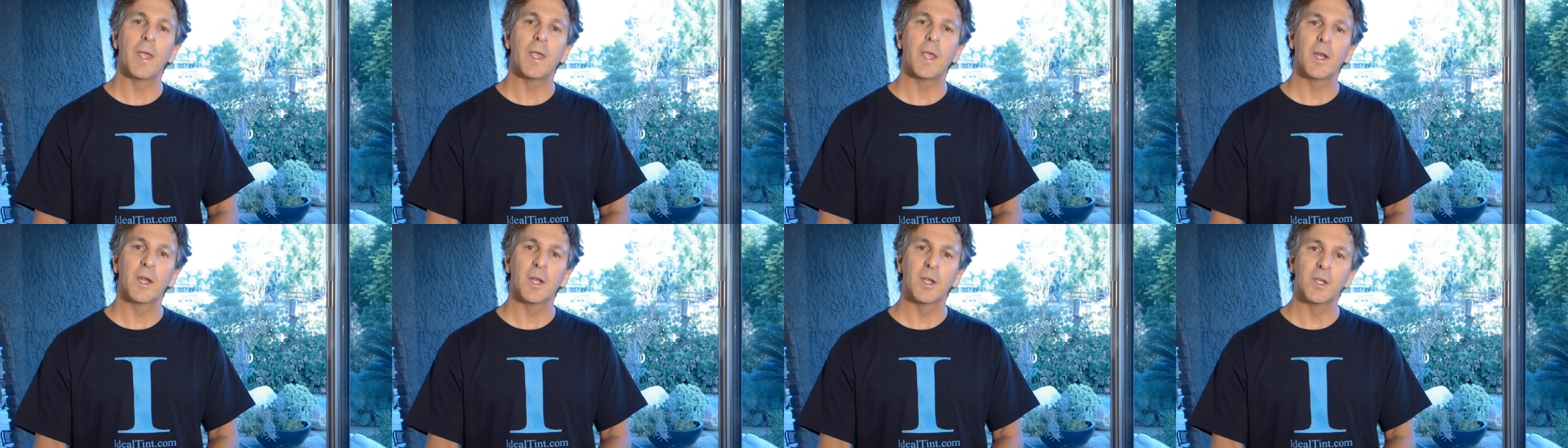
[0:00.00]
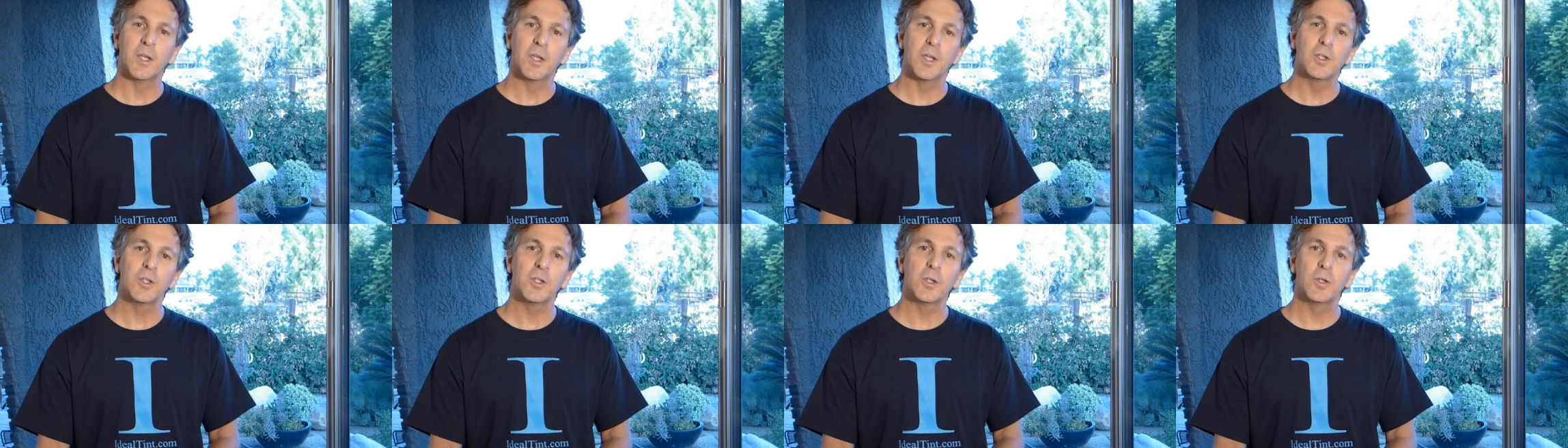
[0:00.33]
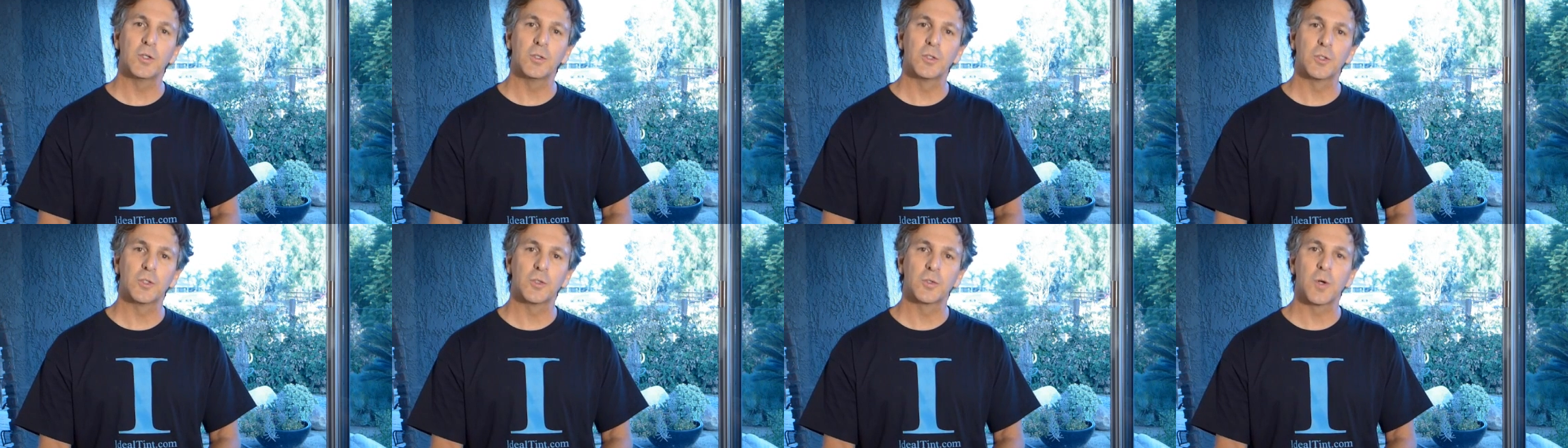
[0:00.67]
make an
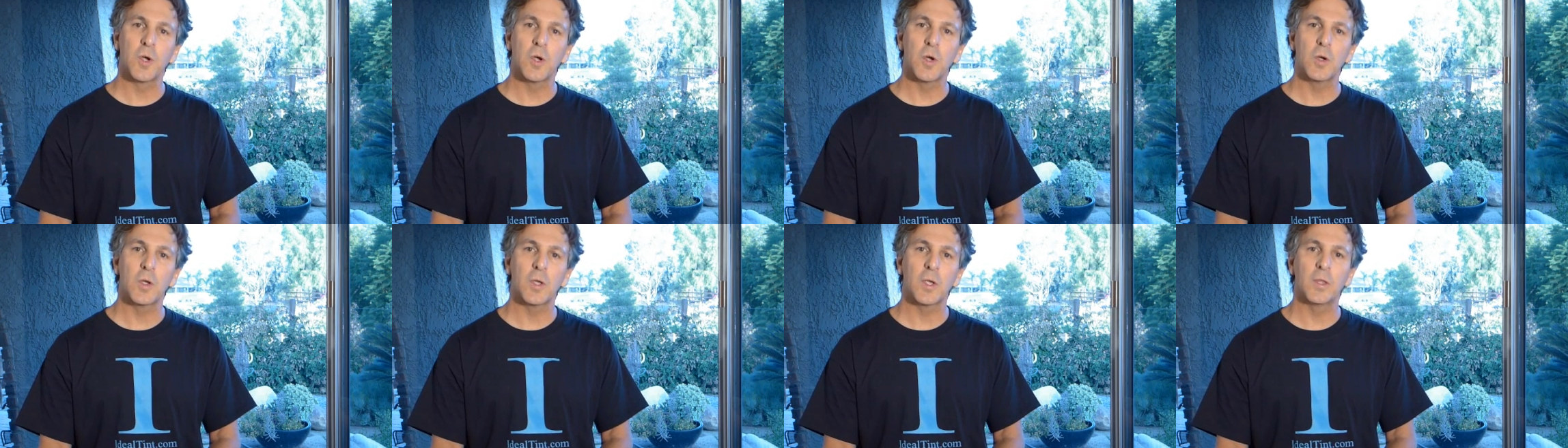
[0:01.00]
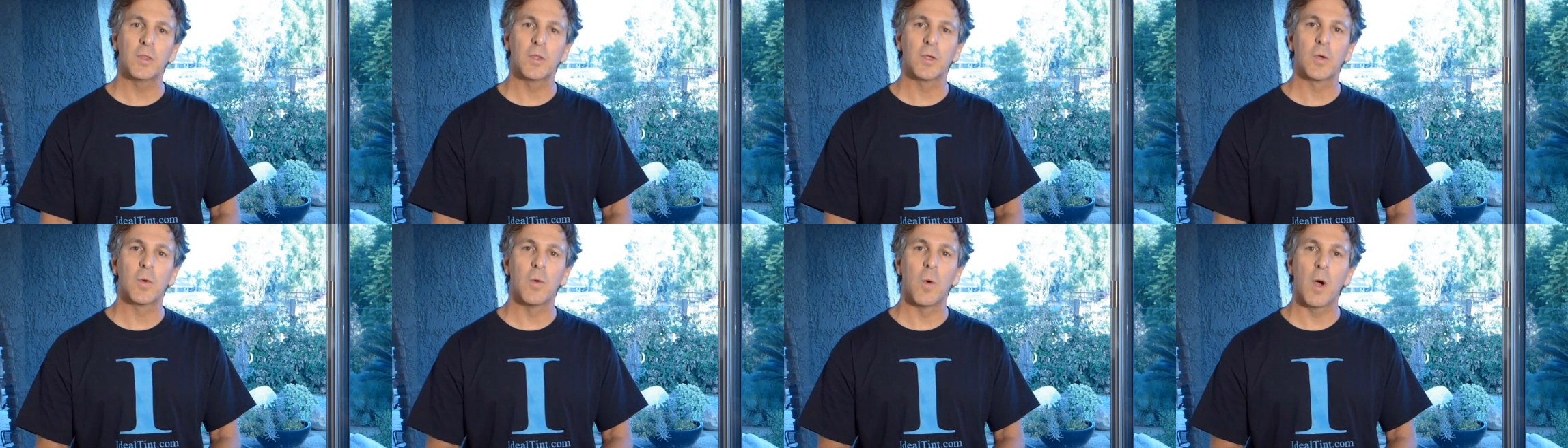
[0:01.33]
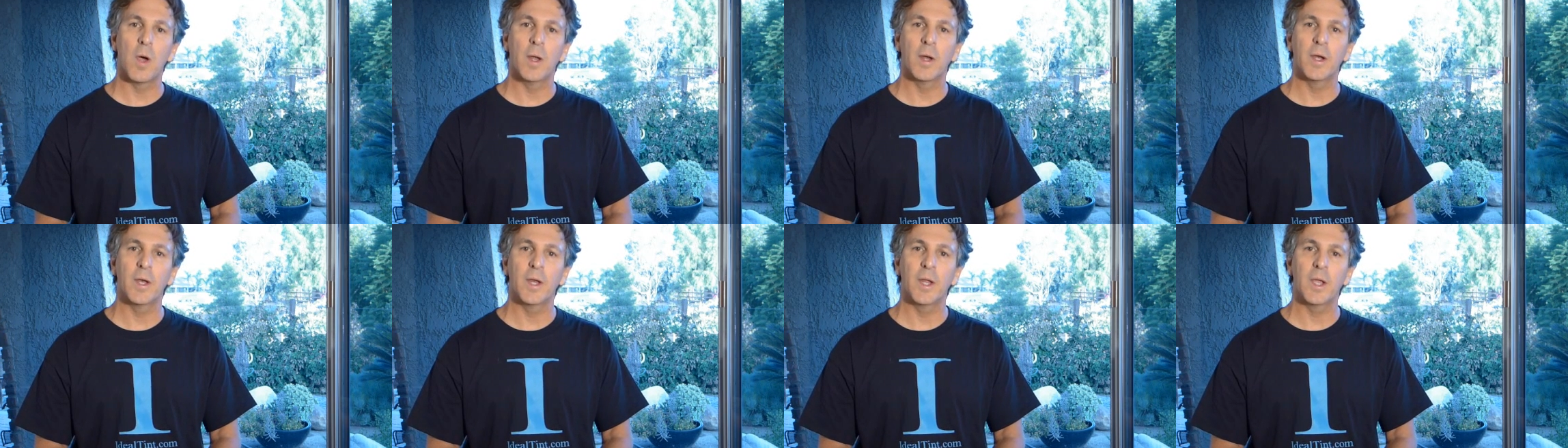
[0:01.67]
additional stroke in the
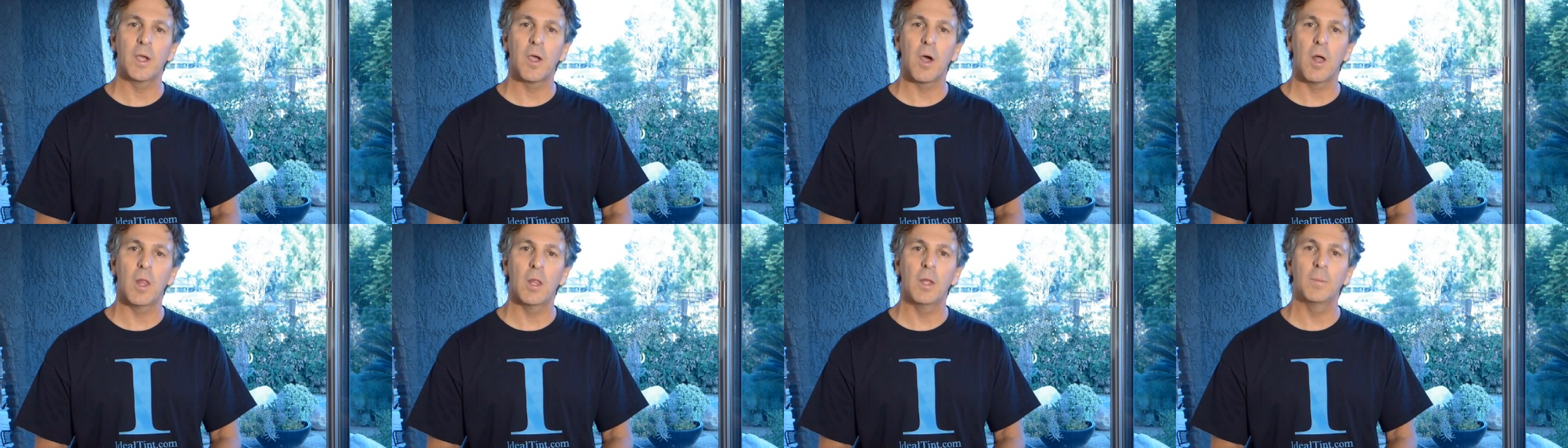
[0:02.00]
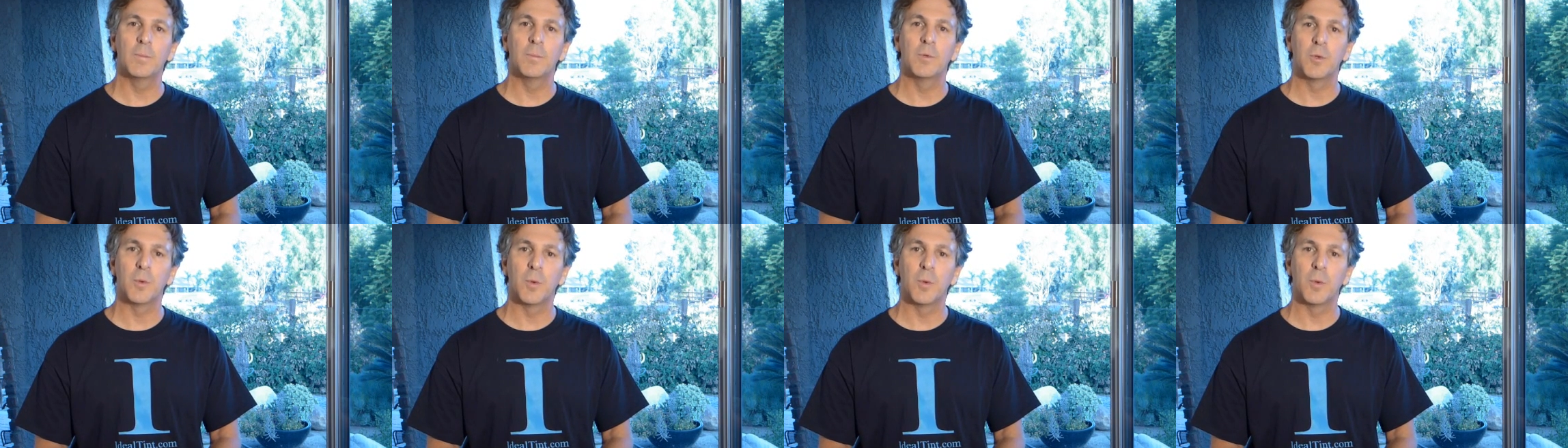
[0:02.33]
quantity column